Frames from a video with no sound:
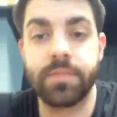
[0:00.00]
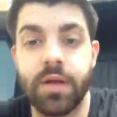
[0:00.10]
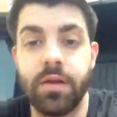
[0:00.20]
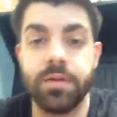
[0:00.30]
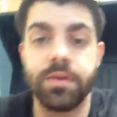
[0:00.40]

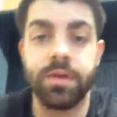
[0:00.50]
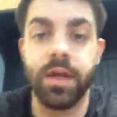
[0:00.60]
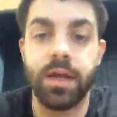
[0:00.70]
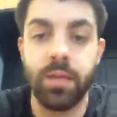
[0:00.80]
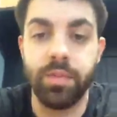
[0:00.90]
There's only
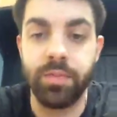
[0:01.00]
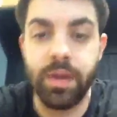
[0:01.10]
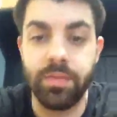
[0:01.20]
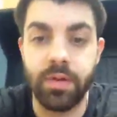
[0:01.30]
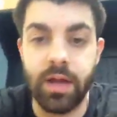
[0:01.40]
a couple
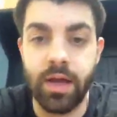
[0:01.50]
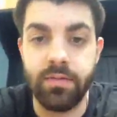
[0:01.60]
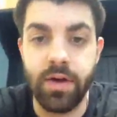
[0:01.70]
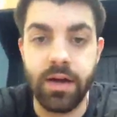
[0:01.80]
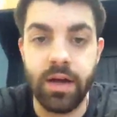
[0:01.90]
people live
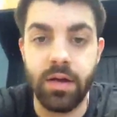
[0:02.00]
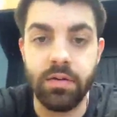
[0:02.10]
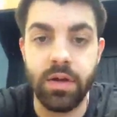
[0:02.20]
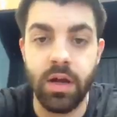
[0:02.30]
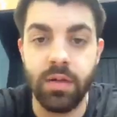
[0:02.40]
right
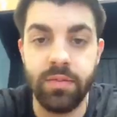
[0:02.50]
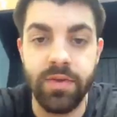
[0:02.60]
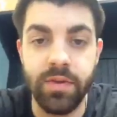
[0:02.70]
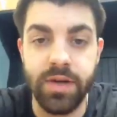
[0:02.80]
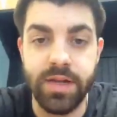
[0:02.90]
now. If
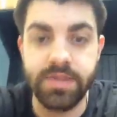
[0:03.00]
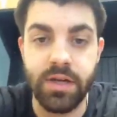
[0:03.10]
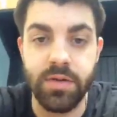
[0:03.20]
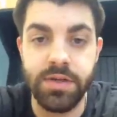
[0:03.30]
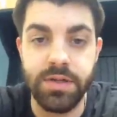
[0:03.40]
anybody has any
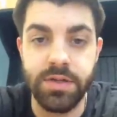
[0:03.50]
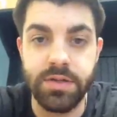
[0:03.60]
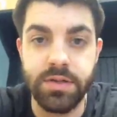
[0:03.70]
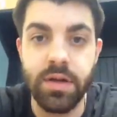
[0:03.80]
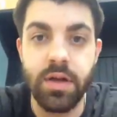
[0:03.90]

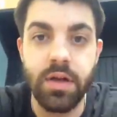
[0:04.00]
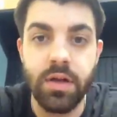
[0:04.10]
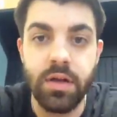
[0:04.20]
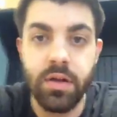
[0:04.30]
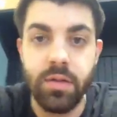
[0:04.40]
questions,
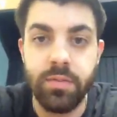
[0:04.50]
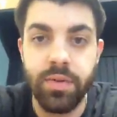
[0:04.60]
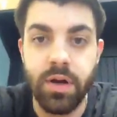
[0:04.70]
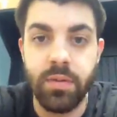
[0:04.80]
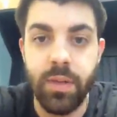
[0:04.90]

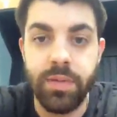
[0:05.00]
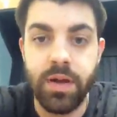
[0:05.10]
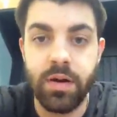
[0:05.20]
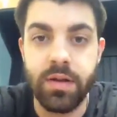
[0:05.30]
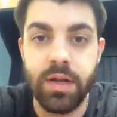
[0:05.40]
put them up
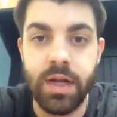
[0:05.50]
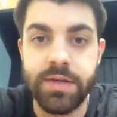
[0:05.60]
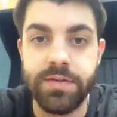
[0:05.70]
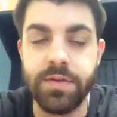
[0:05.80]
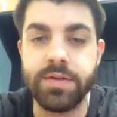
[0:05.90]
here in the
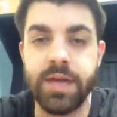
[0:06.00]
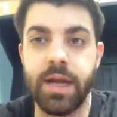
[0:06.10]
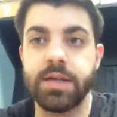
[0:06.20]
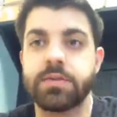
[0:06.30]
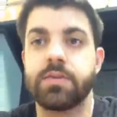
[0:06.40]
next few
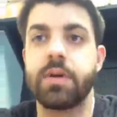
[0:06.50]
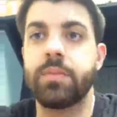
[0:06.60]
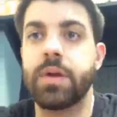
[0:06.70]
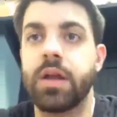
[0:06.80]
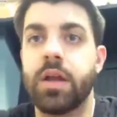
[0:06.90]
seconds or
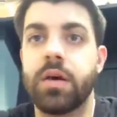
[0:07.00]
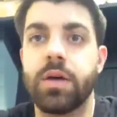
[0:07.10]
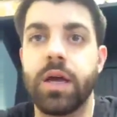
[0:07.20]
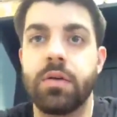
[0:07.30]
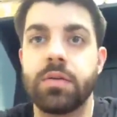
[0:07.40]
I'm going to
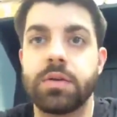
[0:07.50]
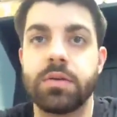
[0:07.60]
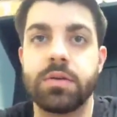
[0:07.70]
log out.